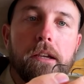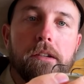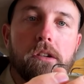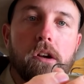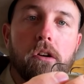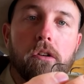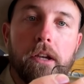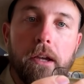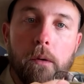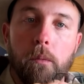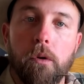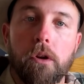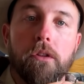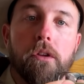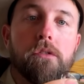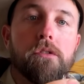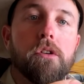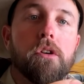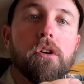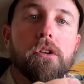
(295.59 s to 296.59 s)
I'll get one of
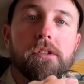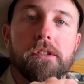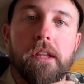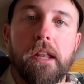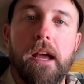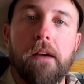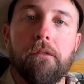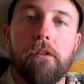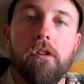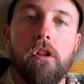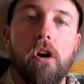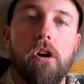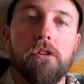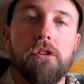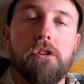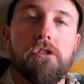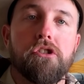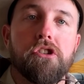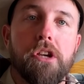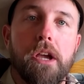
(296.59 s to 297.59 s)
those hooks that have a
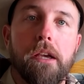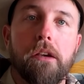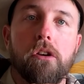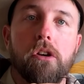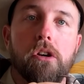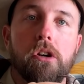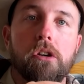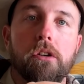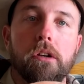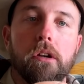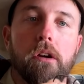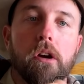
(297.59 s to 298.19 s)
longer shank hook,